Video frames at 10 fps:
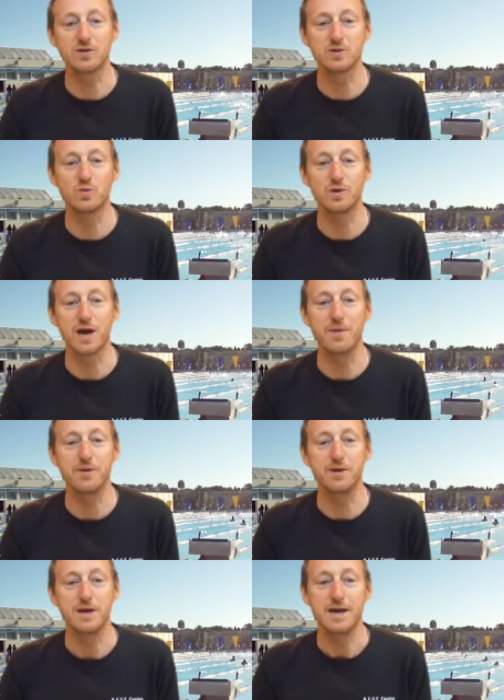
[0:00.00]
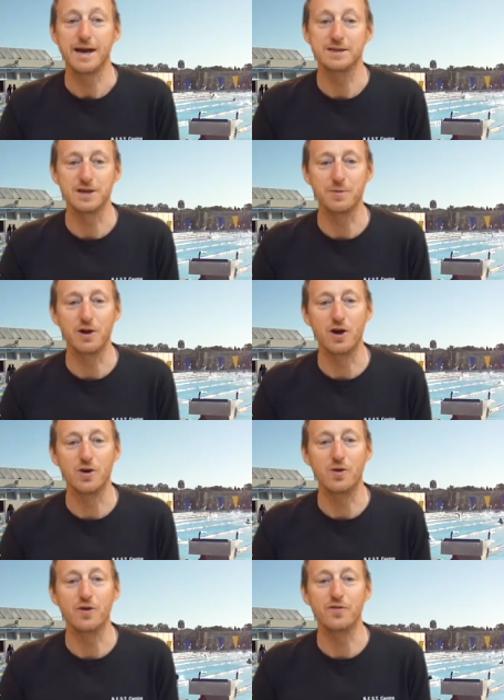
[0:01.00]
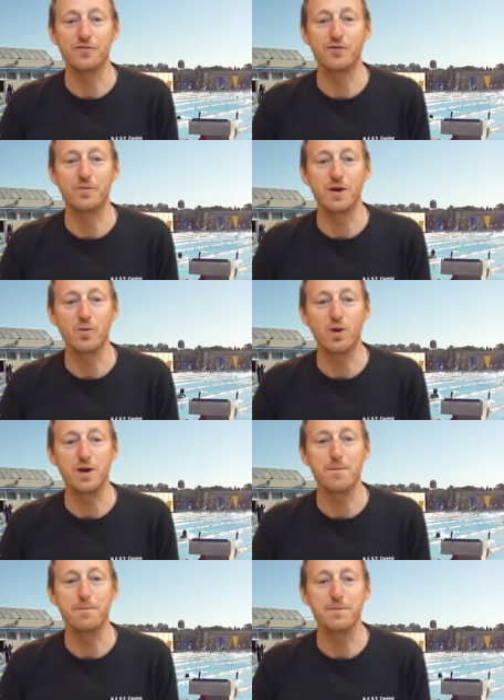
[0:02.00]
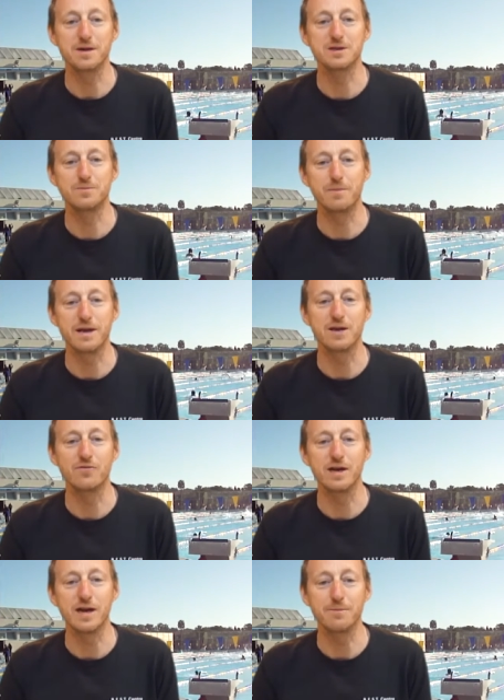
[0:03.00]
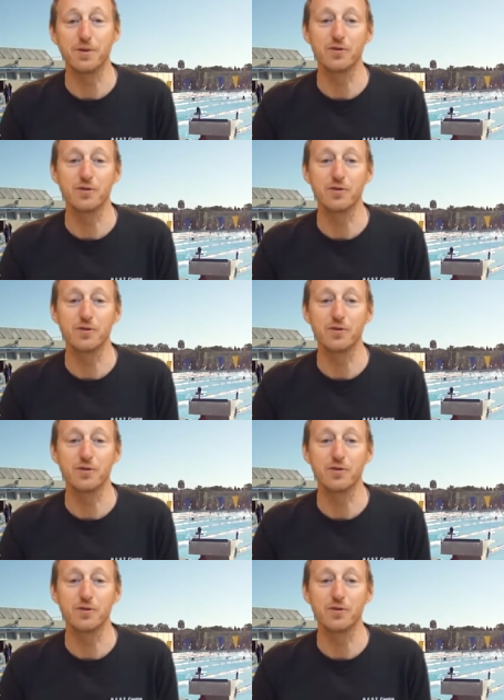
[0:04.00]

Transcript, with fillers: Chris Walker-Hebborn and Jemma Lowe on the 4x1 mixed medley relay.